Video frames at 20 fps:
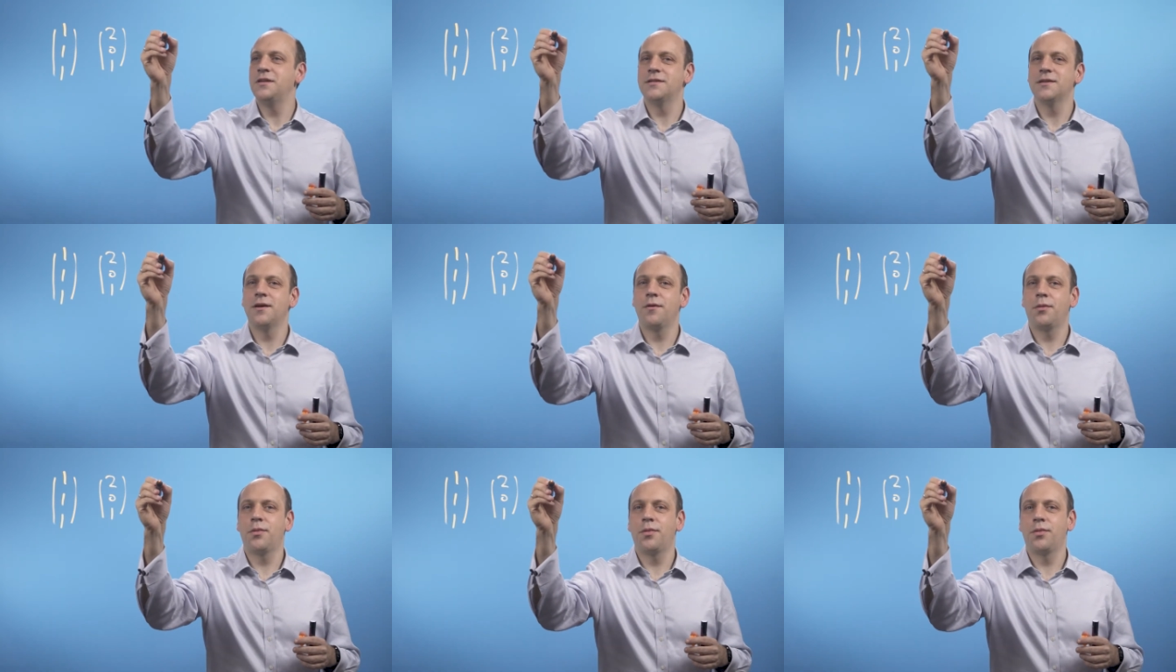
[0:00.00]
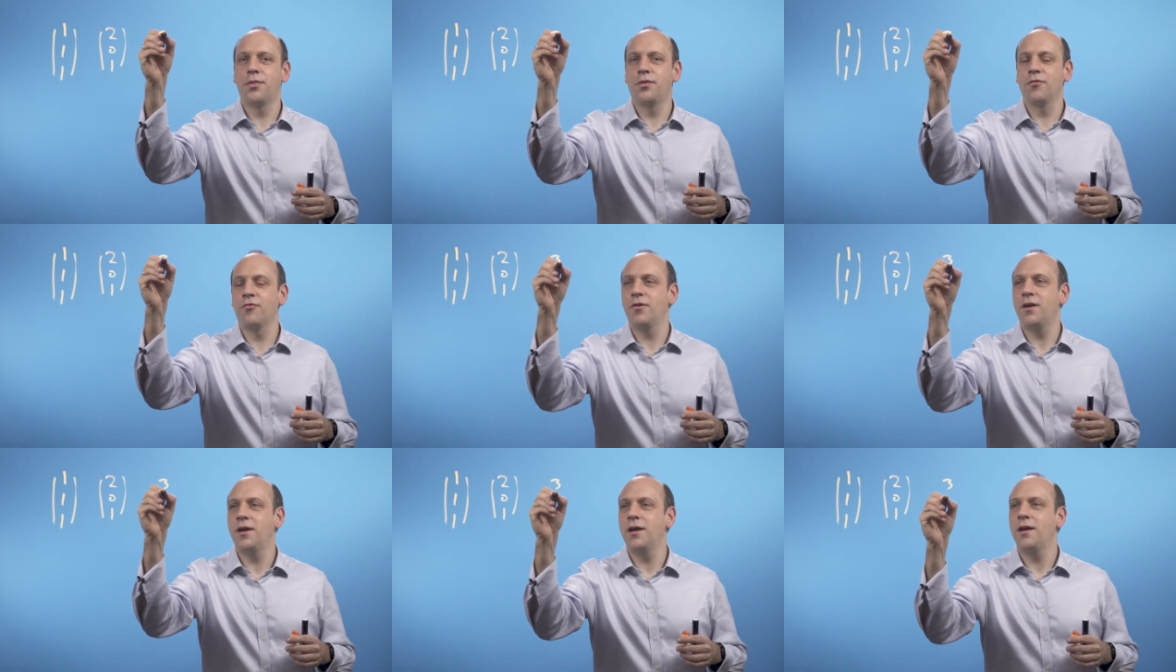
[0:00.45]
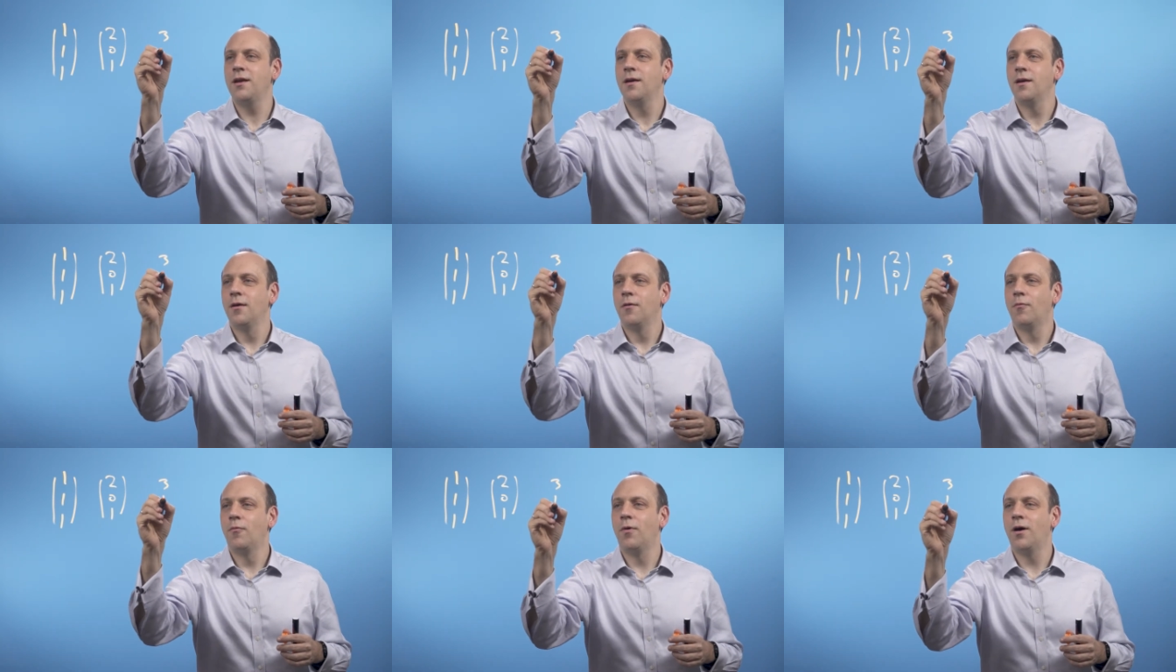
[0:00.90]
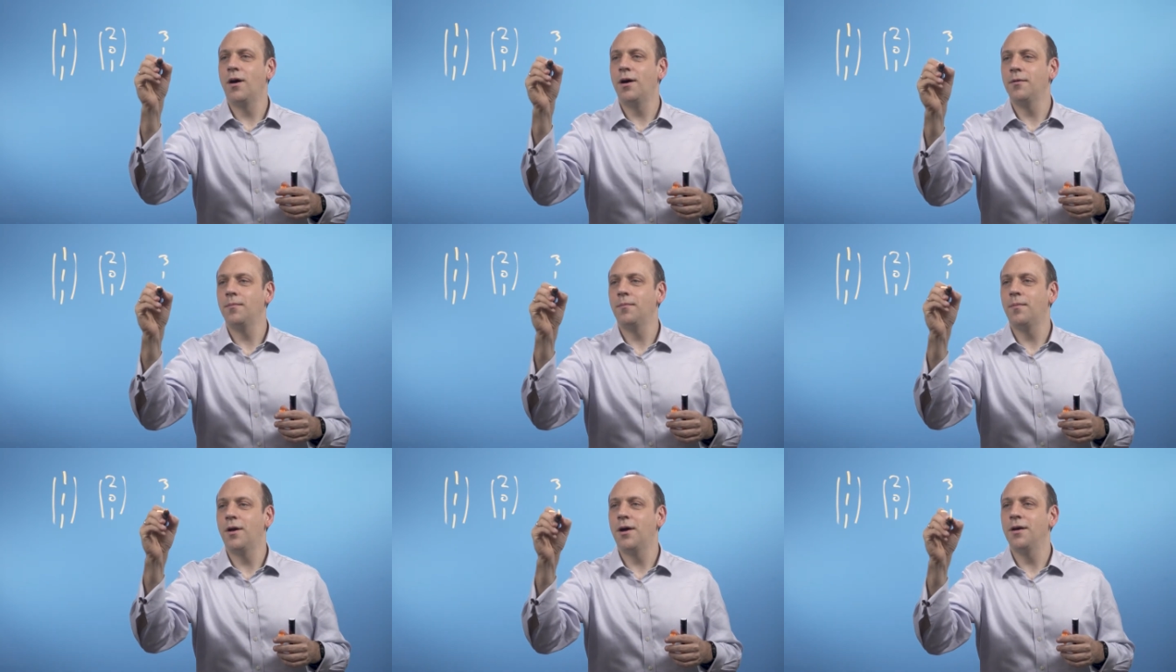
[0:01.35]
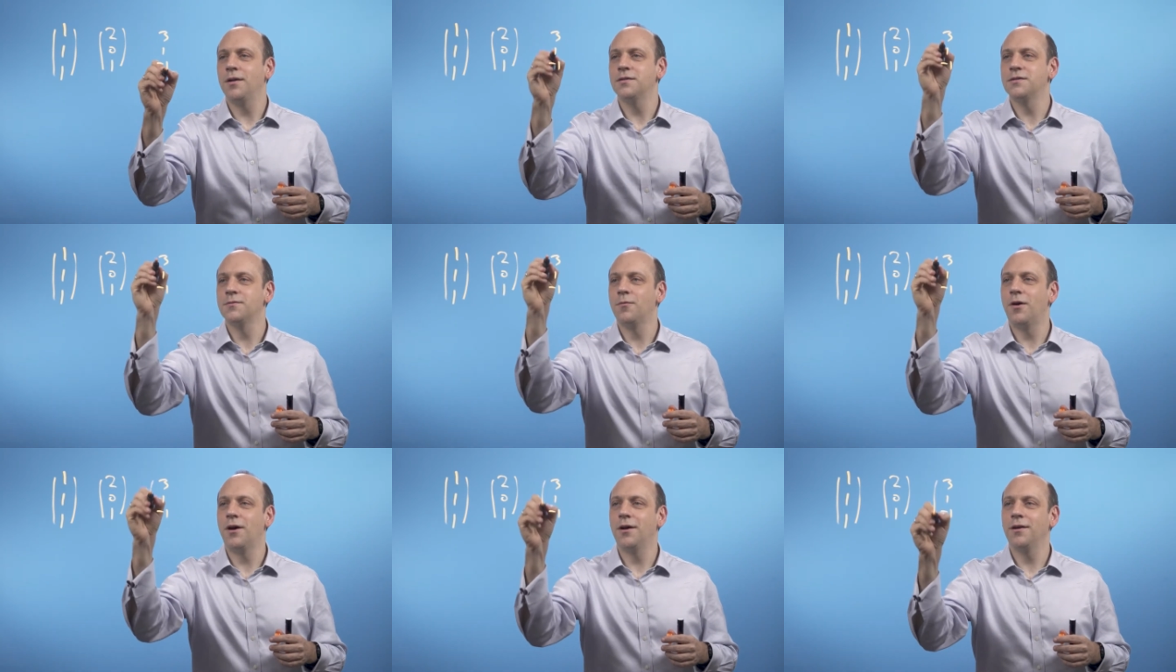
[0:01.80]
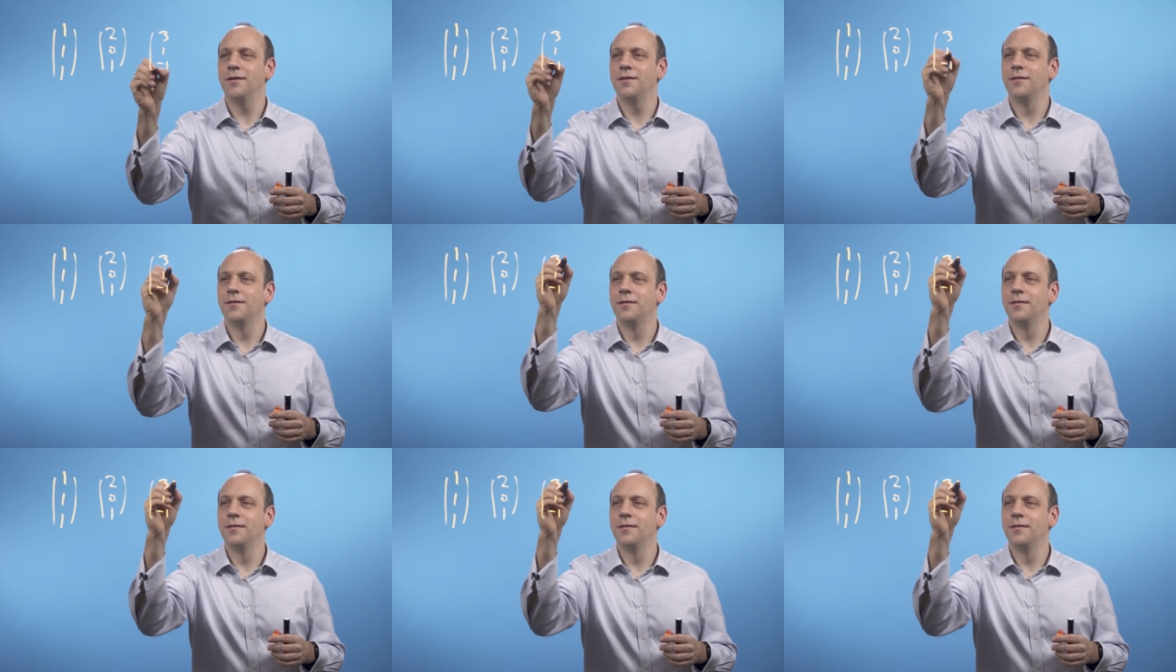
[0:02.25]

is at 3, 1, minus 1.